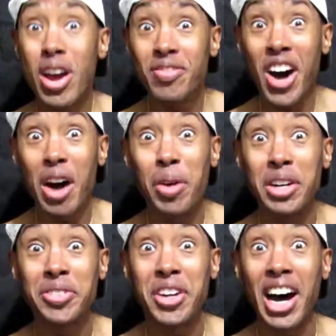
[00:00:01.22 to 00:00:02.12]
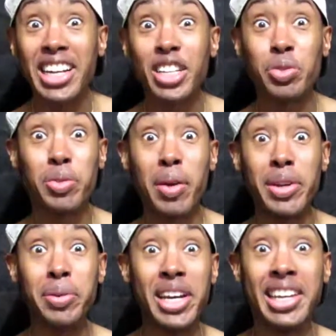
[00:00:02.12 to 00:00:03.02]
Windfall, wonderful audience. We run,
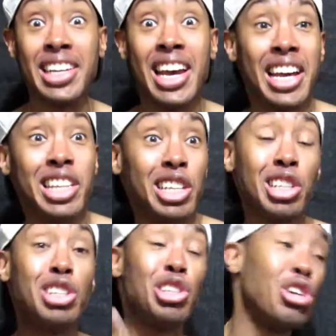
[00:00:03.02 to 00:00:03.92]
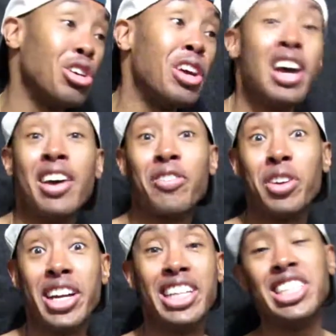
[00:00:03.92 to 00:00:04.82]
we win. This is your
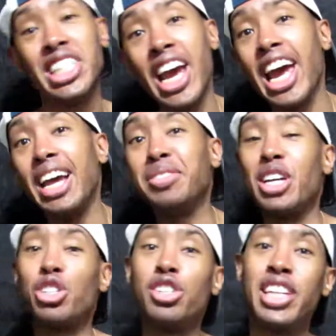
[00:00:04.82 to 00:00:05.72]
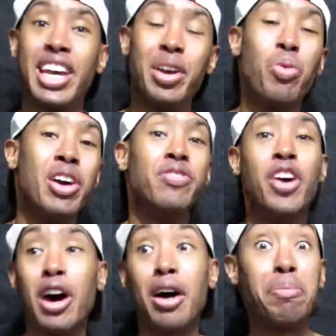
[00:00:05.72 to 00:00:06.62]
friend James. I should say
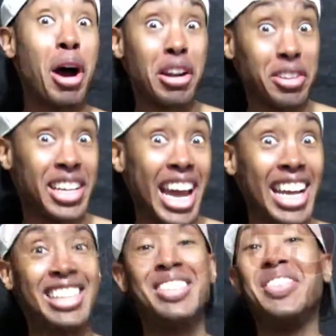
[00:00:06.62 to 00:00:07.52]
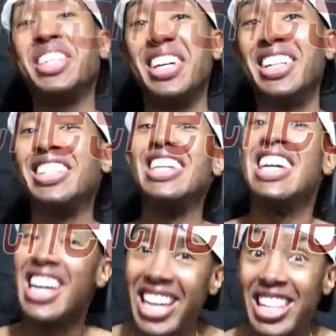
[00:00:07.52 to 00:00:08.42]
Windfall Bonner Gates, because
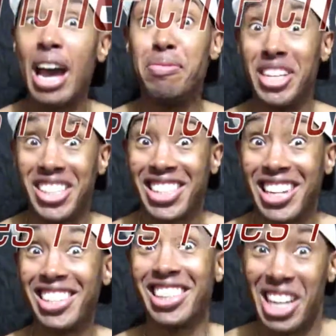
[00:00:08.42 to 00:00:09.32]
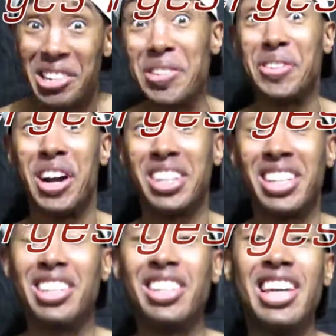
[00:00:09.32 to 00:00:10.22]
that means Sons of Thunder. We're all
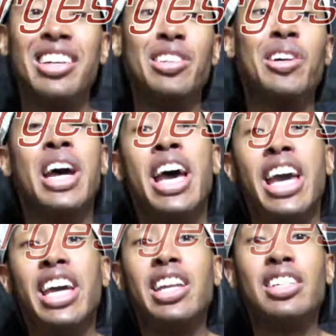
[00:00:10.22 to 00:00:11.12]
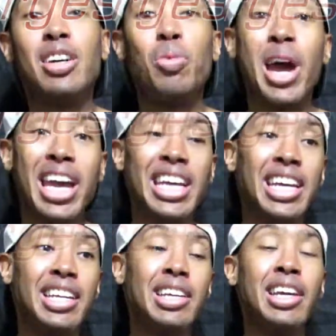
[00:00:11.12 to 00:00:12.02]
Sons of Thunder. It is a
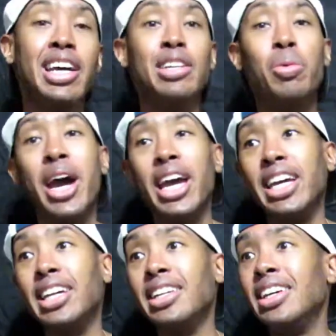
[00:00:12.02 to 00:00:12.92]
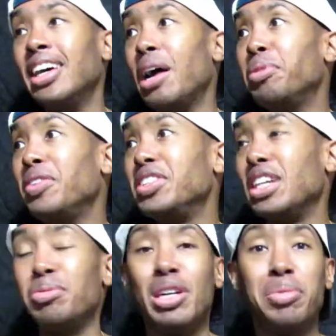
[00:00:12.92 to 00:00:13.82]
weigh-in, and the weigh-in, I believe in
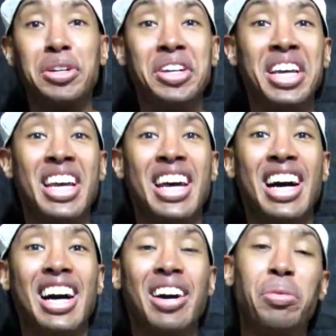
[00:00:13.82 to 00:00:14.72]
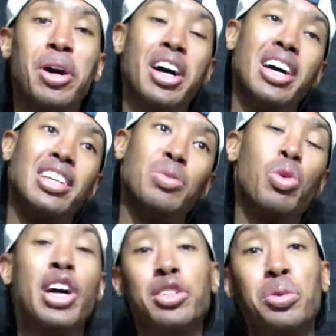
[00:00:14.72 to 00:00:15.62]
September, uh, was
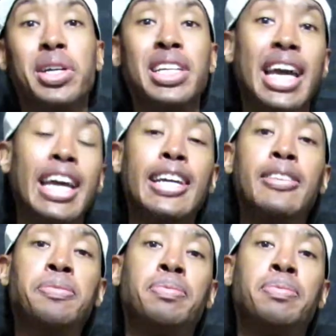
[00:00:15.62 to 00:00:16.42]
one twenty-eight